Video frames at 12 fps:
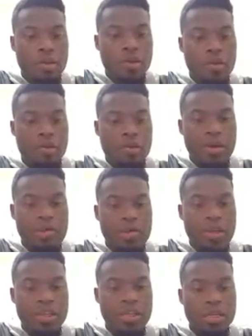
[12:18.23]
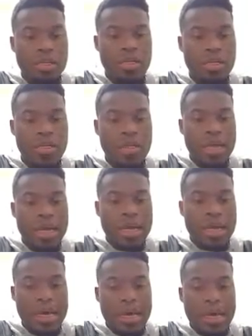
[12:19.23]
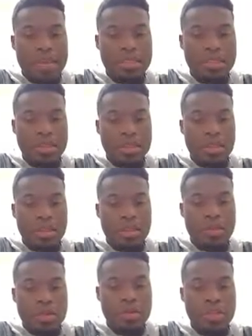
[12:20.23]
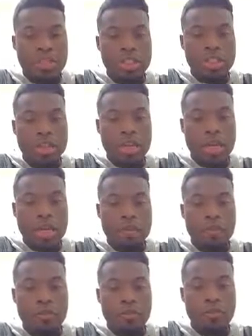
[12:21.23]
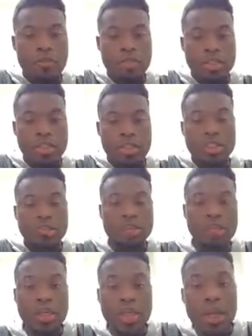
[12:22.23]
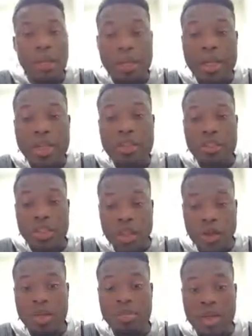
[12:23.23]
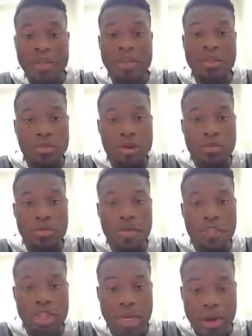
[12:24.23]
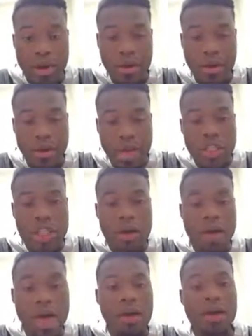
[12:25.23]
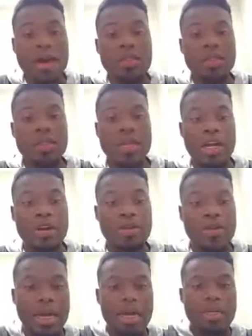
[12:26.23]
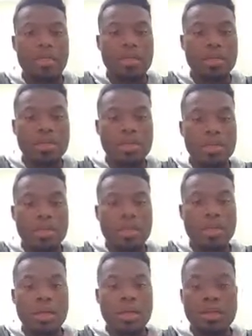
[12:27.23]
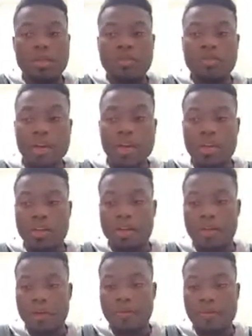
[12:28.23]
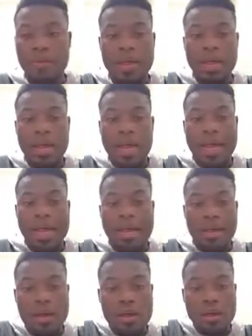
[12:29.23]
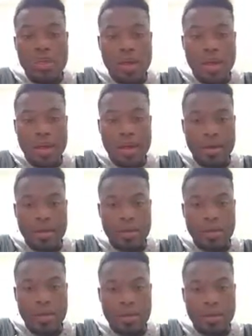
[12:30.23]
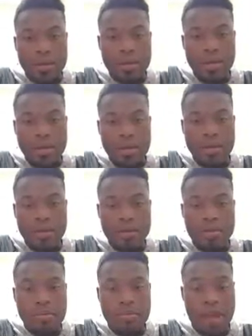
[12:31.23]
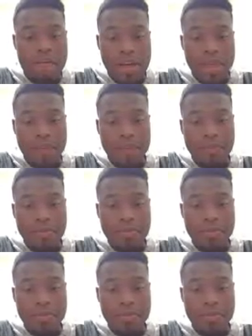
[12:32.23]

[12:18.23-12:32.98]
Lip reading: would be my vector at the third position and the fourth position. But let's slowly make this more and more generic. So how else can I create this vector here? I can also have my vector